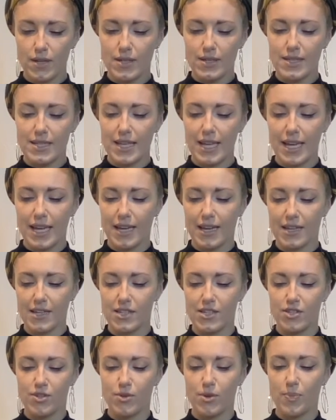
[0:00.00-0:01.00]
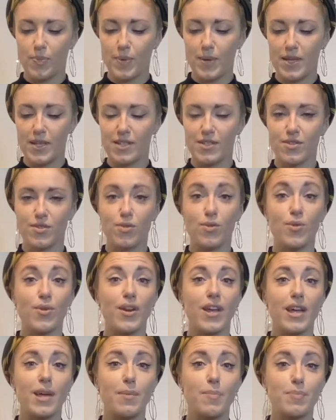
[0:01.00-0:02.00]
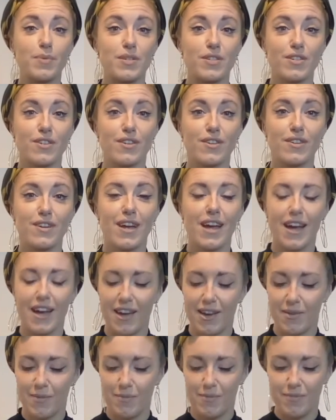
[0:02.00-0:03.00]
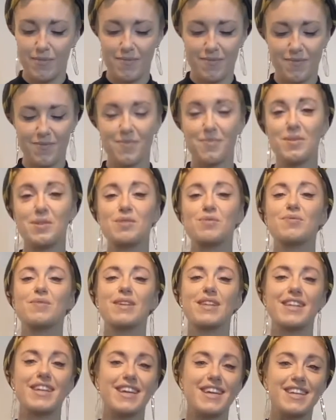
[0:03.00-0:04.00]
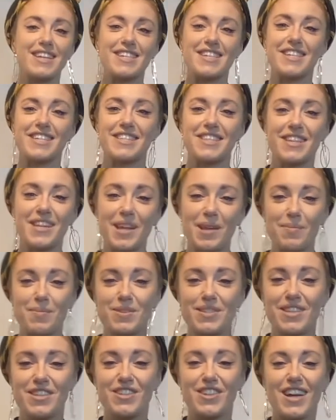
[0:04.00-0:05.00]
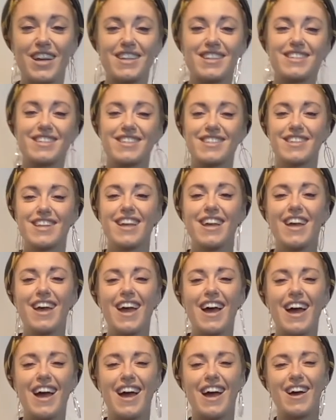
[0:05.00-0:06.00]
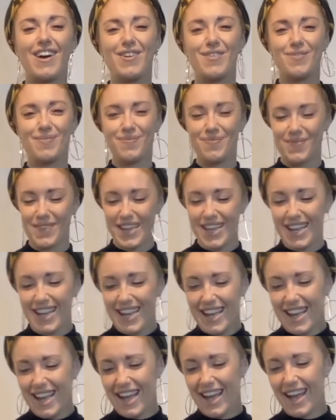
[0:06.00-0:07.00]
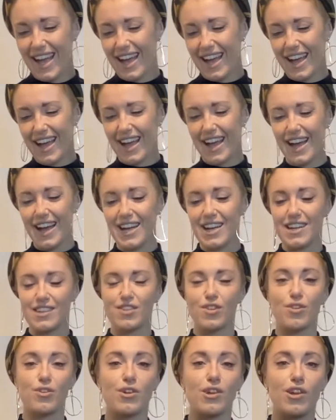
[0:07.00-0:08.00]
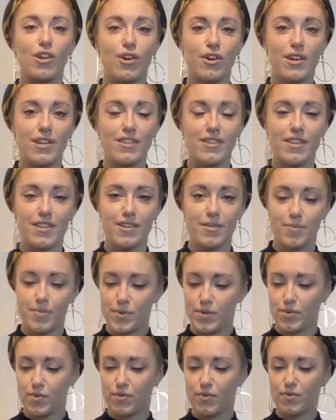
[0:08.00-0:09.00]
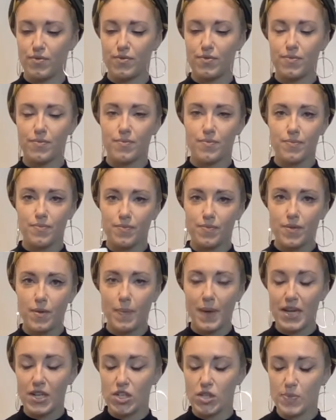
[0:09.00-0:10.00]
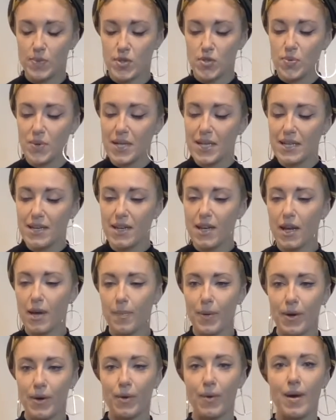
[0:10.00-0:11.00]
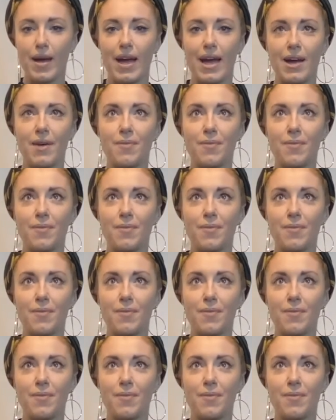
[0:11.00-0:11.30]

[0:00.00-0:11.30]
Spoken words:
take us to a piece called Hipster, which really is, as the name suggests. I talk a lot in the sort of the pages between about